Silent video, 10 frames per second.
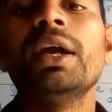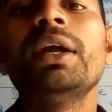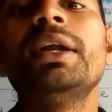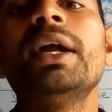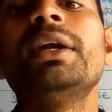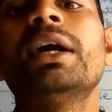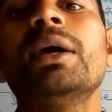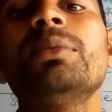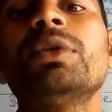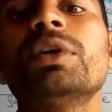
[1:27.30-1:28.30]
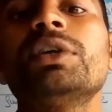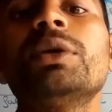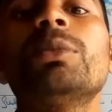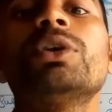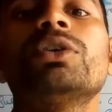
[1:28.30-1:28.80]
at that time
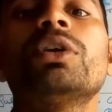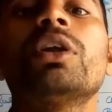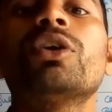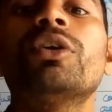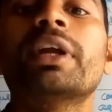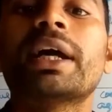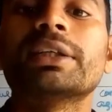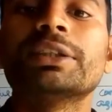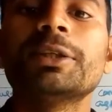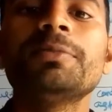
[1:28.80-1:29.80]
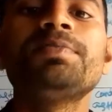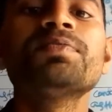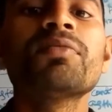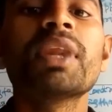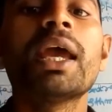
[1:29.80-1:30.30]
sustained muscle contraction
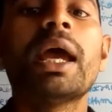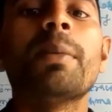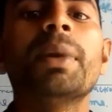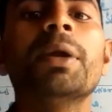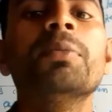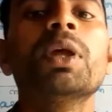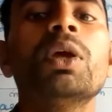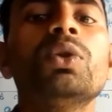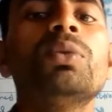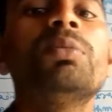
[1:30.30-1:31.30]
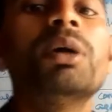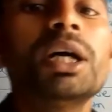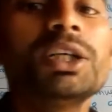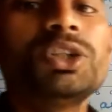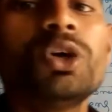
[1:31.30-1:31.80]
happen. The
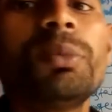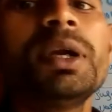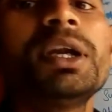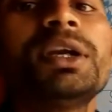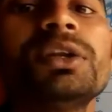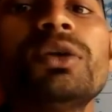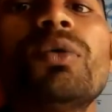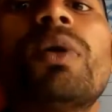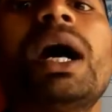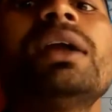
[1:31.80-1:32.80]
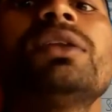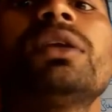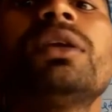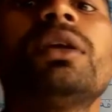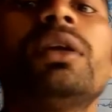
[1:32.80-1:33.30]
first topic, that is the what
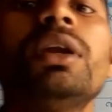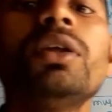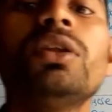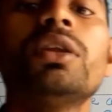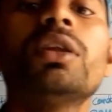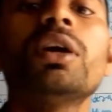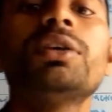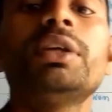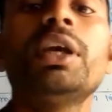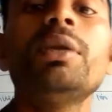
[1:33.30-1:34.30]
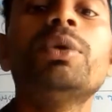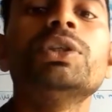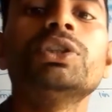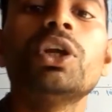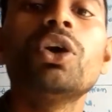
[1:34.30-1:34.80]
is sustained
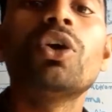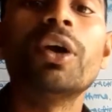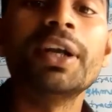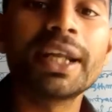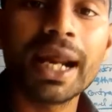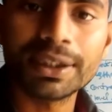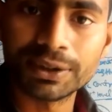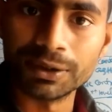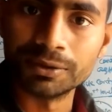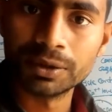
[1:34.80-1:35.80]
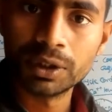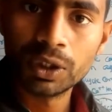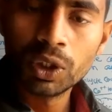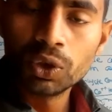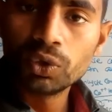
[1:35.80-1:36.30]
muscle contraction.
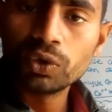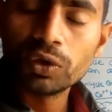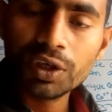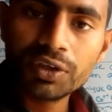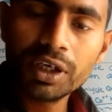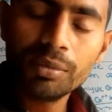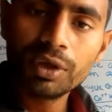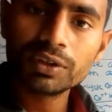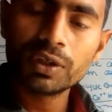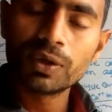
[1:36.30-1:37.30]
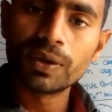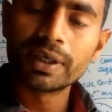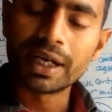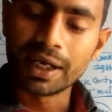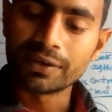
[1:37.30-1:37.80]
To sustain muscle
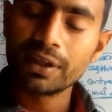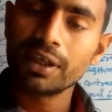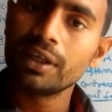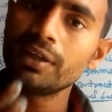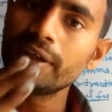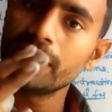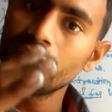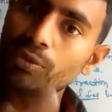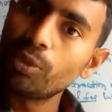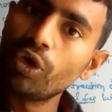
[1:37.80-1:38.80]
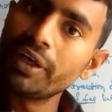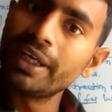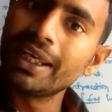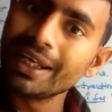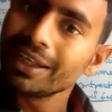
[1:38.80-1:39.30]
contraction is the
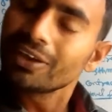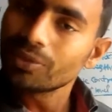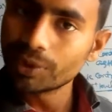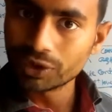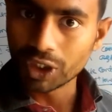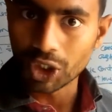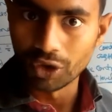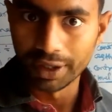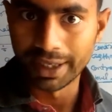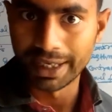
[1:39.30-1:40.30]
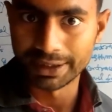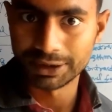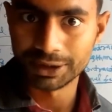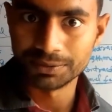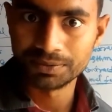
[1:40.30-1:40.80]
spontaneous muscle
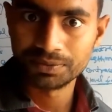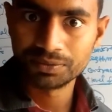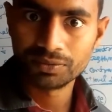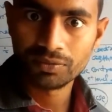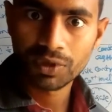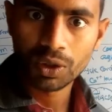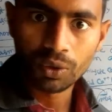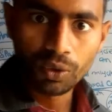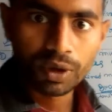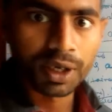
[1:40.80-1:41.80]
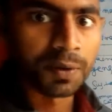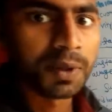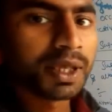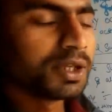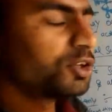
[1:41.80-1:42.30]
contraction. Okay,
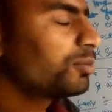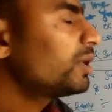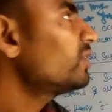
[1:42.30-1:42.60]
this